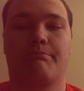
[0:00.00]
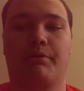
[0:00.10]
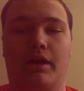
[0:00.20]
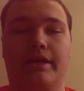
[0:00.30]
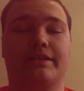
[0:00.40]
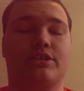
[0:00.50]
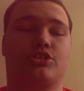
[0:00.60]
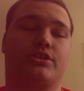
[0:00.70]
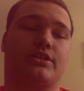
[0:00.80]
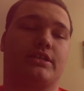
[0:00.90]
But
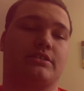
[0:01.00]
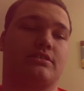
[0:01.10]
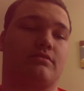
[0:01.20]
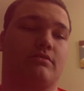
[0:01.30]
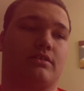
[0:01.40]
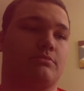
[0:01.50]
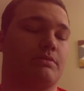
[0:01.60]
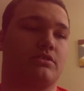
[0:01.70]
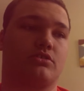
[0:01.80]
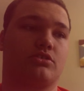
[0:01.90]
this year he's
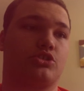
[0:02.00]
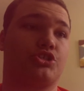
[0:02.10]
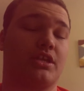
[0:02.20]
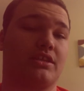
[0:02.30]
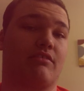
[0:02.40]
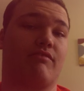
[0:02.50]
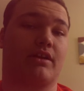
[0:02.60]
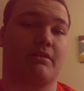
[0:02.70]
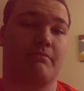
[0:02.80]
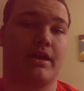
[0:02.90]
shit in the
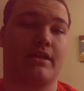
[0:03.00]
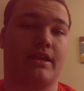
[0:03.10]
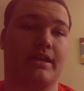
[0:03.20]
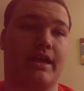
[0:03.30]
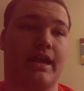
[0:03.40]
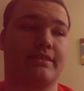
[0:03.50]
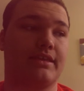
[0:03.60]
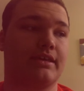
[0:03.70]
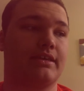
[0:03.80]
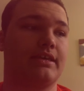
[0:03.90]
fucking bed. And I
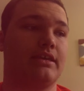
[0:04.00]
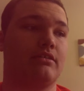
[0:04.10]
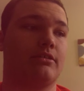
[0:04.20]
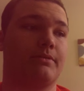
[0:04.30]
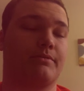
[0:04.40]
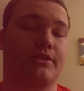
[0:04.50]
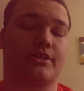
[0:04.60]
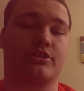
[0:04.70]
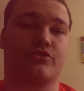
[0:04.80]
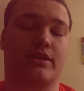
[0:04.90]
think he could be really
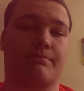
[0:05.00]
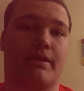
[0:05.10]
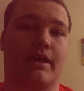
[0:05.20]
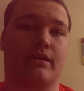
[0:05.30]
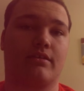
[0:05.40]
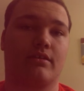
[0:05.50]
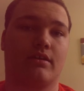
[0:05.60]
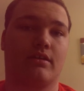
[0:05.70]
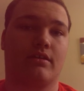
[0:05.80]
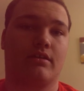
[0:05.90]
good trade bait
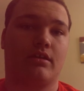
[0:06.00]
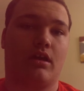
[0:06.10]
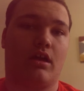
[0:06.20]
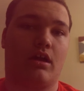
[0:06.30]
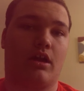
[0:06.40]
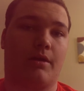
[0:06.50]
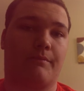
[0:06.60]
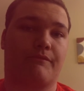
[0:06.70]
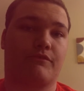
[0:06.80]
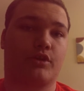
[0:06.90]

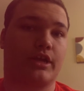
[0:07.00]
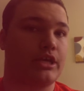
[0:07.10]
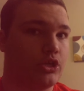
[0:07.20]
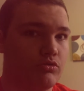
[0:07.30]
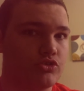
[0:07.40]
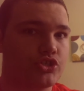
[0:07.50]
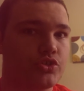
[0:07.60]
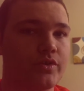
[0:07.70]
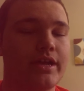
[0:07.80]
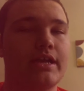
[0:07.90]
for a huge
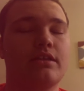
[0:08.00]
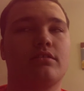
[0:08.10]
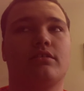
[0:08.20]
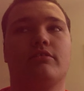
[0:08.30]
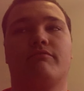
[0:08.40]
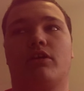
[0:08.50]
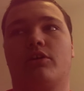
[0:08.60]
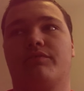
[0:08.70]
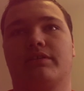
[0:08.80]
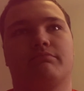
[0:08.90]
trade
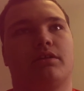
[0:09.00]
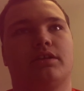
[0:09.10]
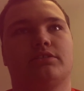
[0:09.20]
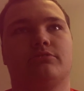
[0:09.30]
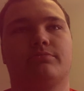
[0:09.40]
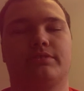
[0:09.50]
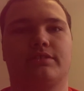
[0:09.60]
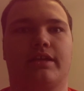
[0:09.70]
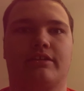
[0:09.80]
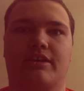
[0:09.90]
involving possibly,
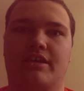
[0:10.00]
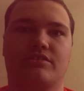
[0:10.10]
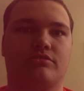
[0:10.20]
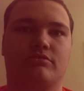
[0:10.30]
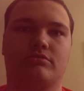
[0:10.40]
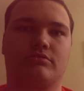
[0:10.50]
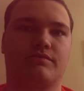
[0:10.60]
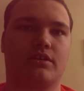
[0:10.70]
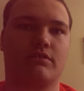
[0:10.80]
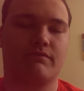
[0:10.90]
like, Castle
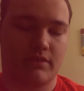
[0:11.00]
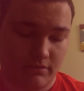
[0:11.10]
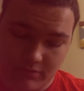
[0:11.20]
Openov. I